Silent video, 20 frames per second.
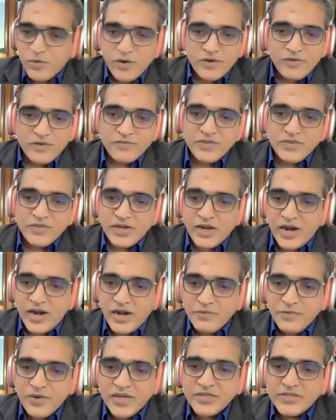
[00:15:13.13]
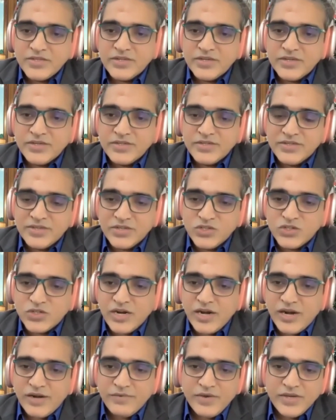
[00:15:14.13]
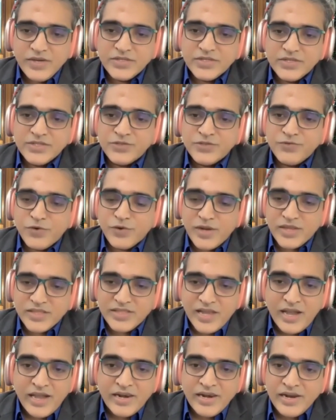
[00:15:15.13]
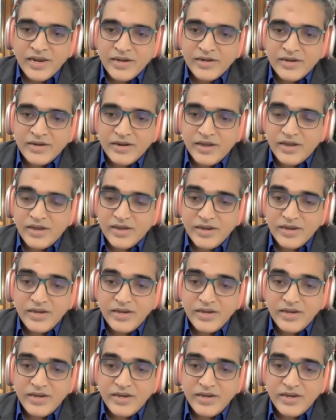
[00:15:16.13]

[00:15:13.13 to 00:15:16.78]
I'm one of the advisors, digital advisors for a Thailand